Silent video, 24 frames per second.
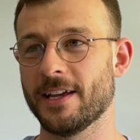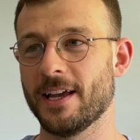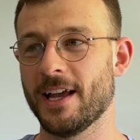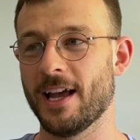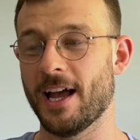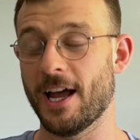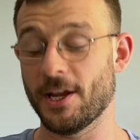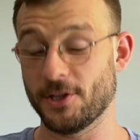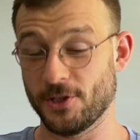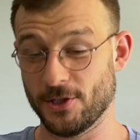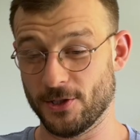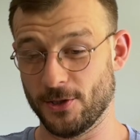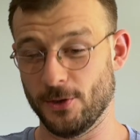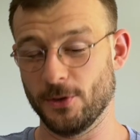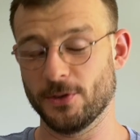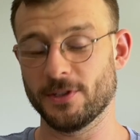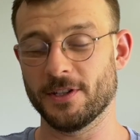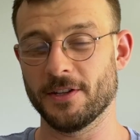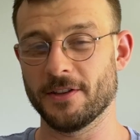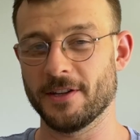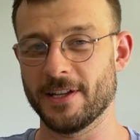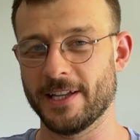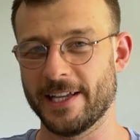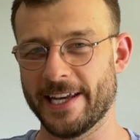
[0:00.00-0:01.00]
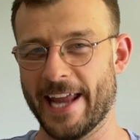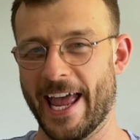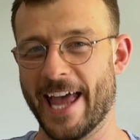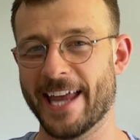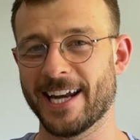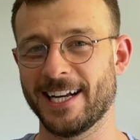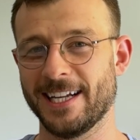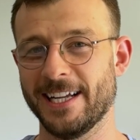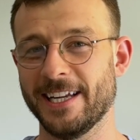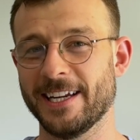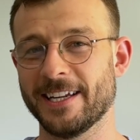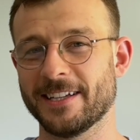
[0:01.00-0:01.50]
I just looked in the
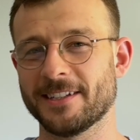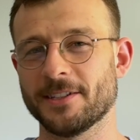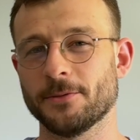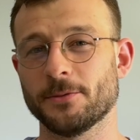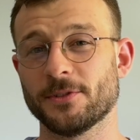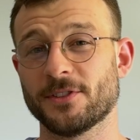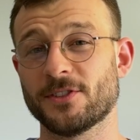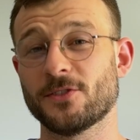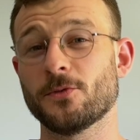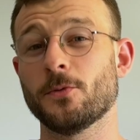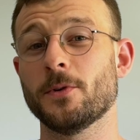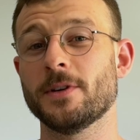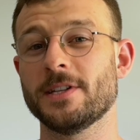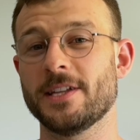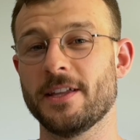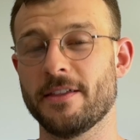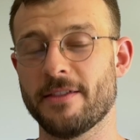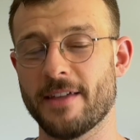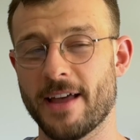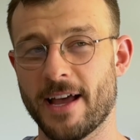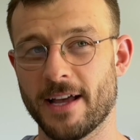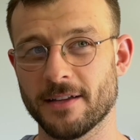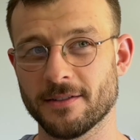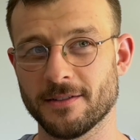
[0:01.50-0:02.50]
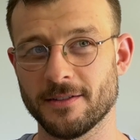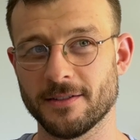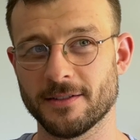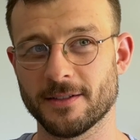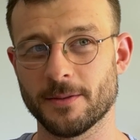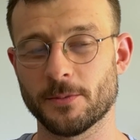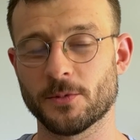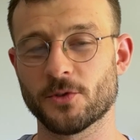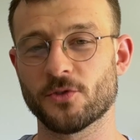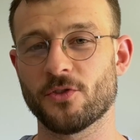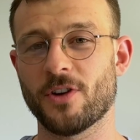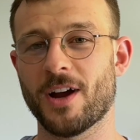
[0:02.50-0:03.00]
analytics. It was 20,000
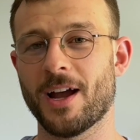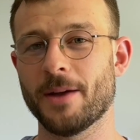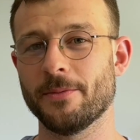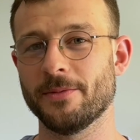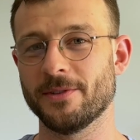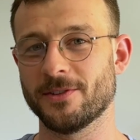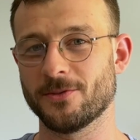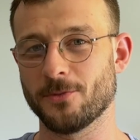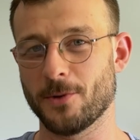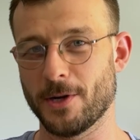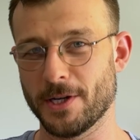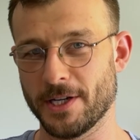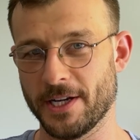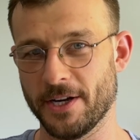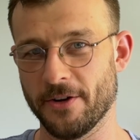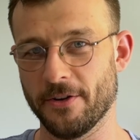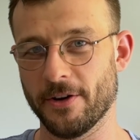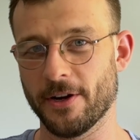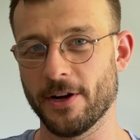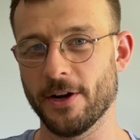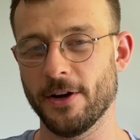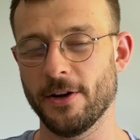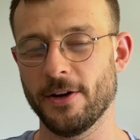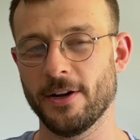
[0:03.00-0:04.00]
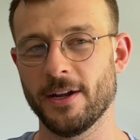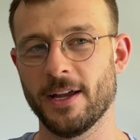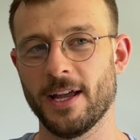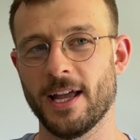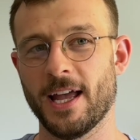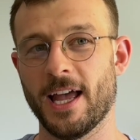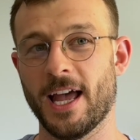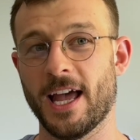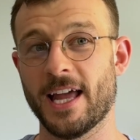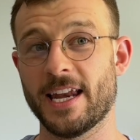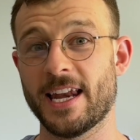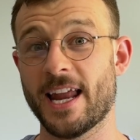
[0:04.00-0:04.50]
subscribers 1 year ago,
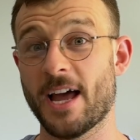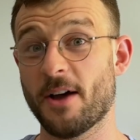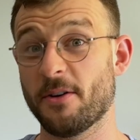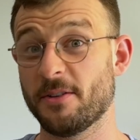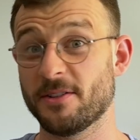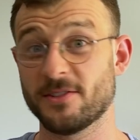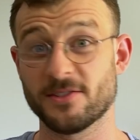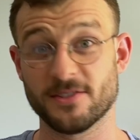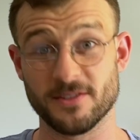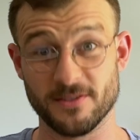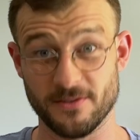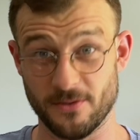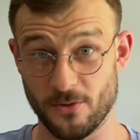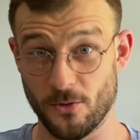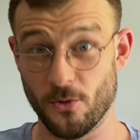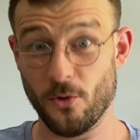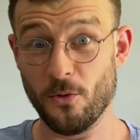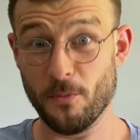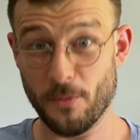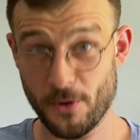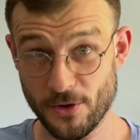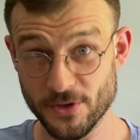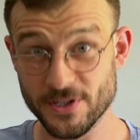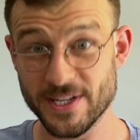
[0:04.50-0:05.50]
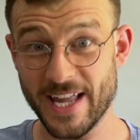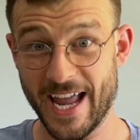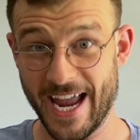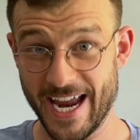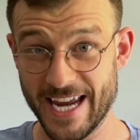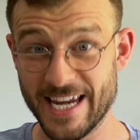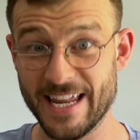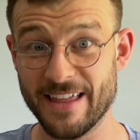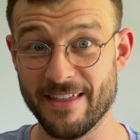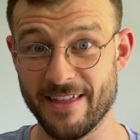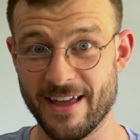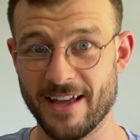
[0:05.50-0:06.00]
and now it's almost
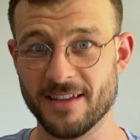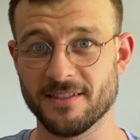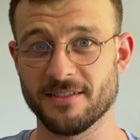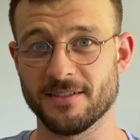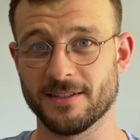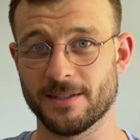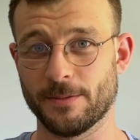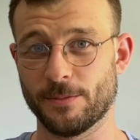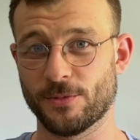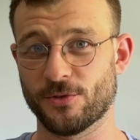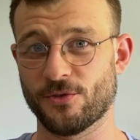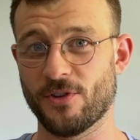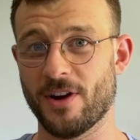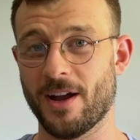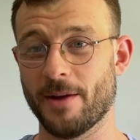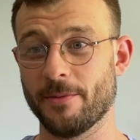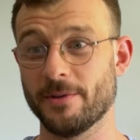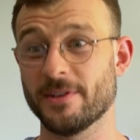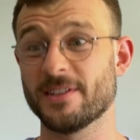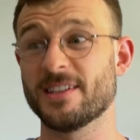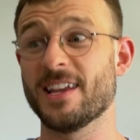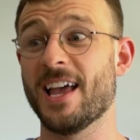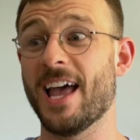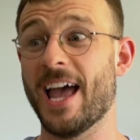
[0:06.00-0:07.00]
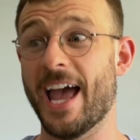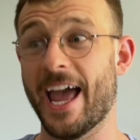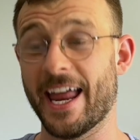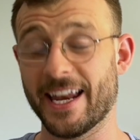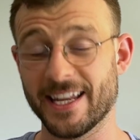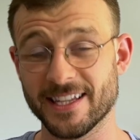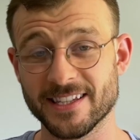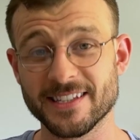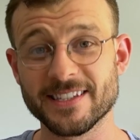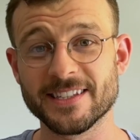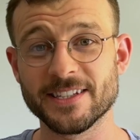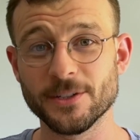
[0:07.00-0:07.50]
80,000 subscribers. And
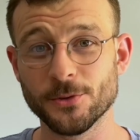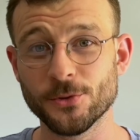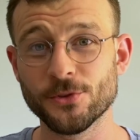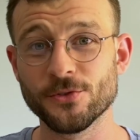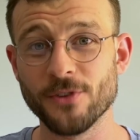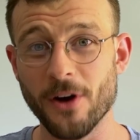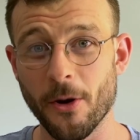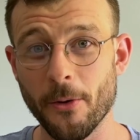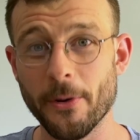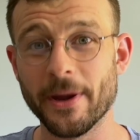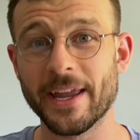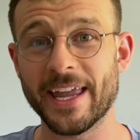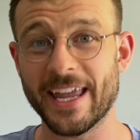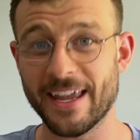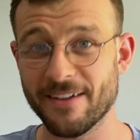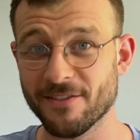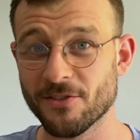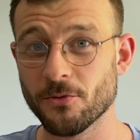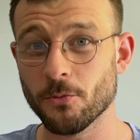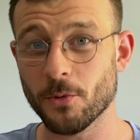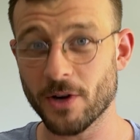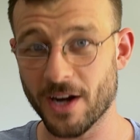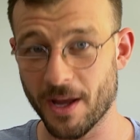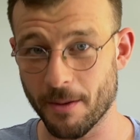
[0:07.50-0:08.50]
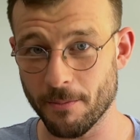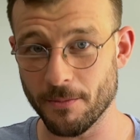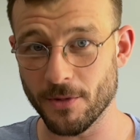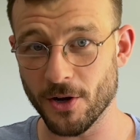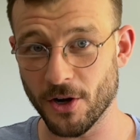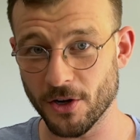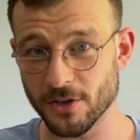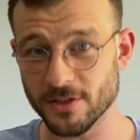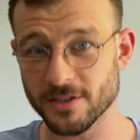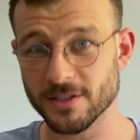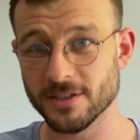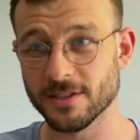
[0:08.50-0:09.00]
it's still growing even when I'm
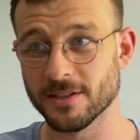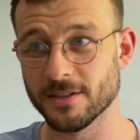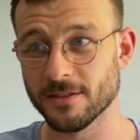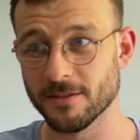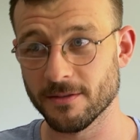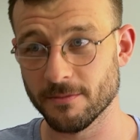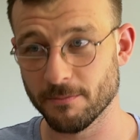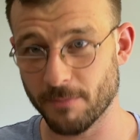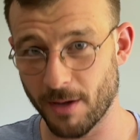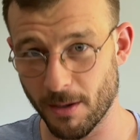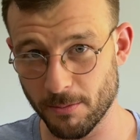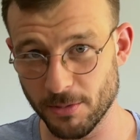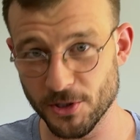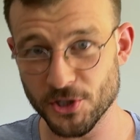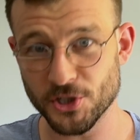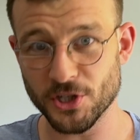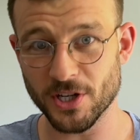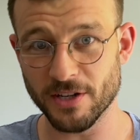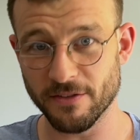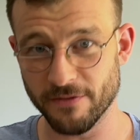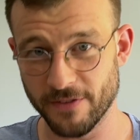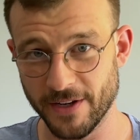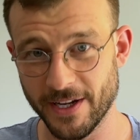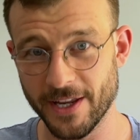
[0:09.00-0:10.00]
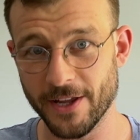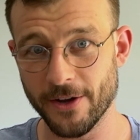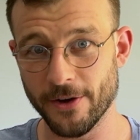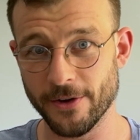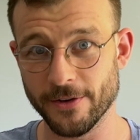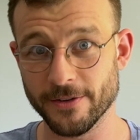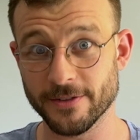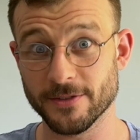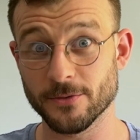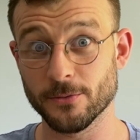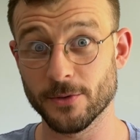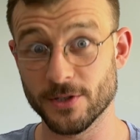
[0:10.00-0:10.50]
not publishing
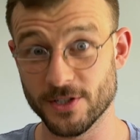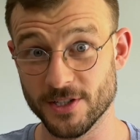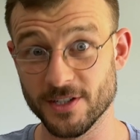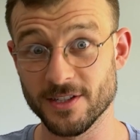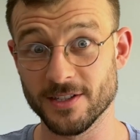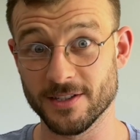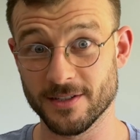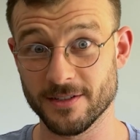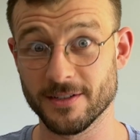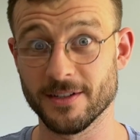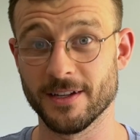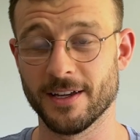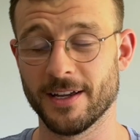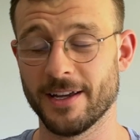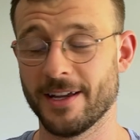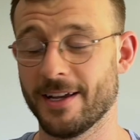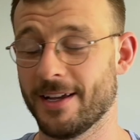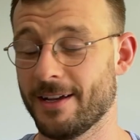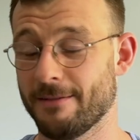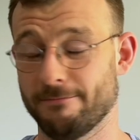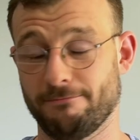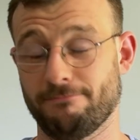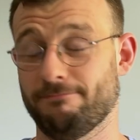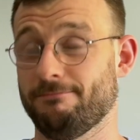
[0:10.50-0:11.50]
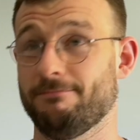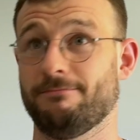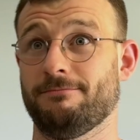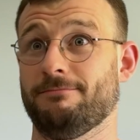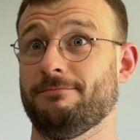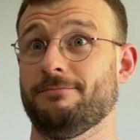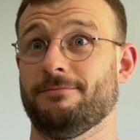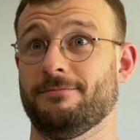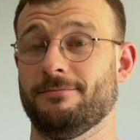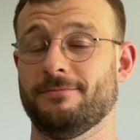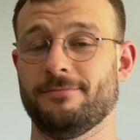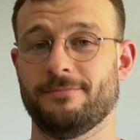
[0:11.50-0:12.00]
videos, which is
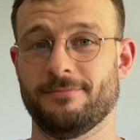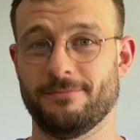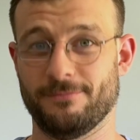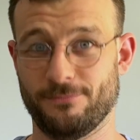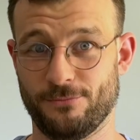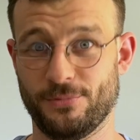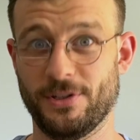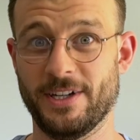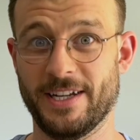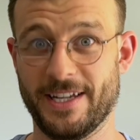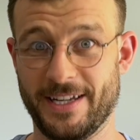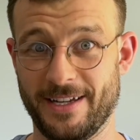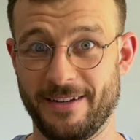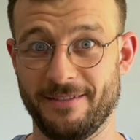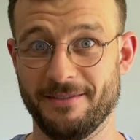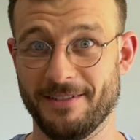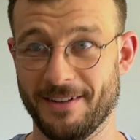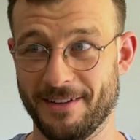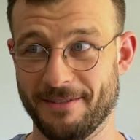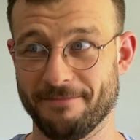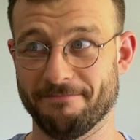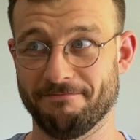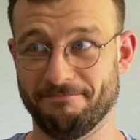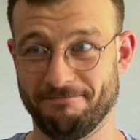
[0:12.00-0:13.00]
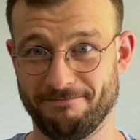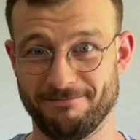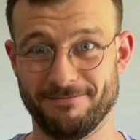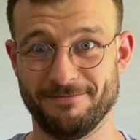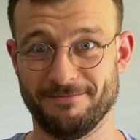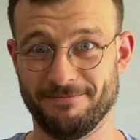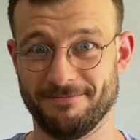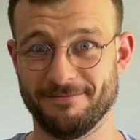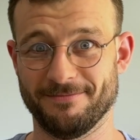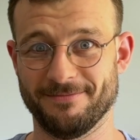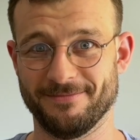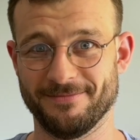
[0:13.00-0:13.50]
pretty.
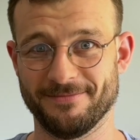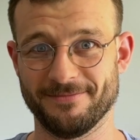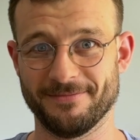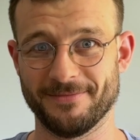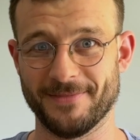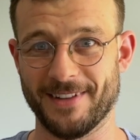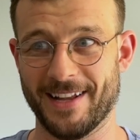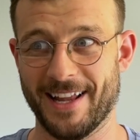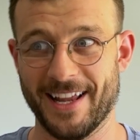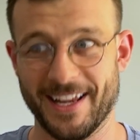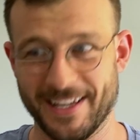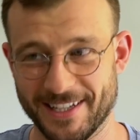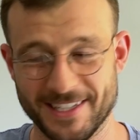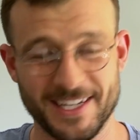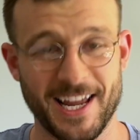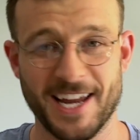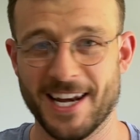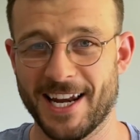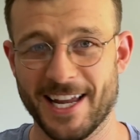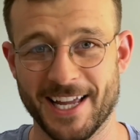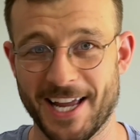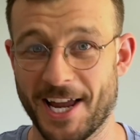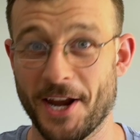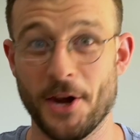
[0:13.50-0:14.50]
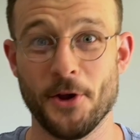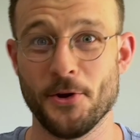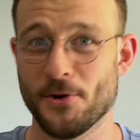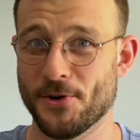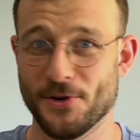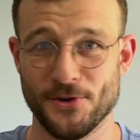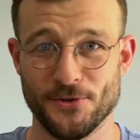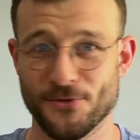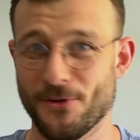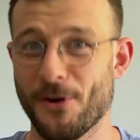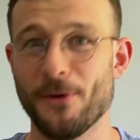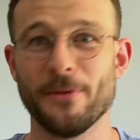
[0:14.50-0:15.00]
It's kind of like I don't
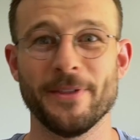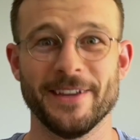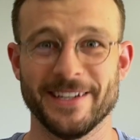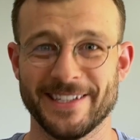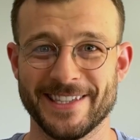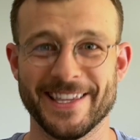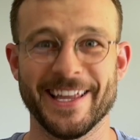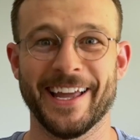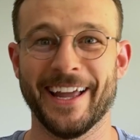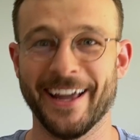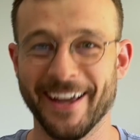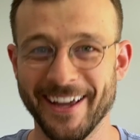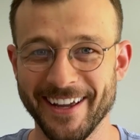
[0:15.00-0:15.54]
control this thing.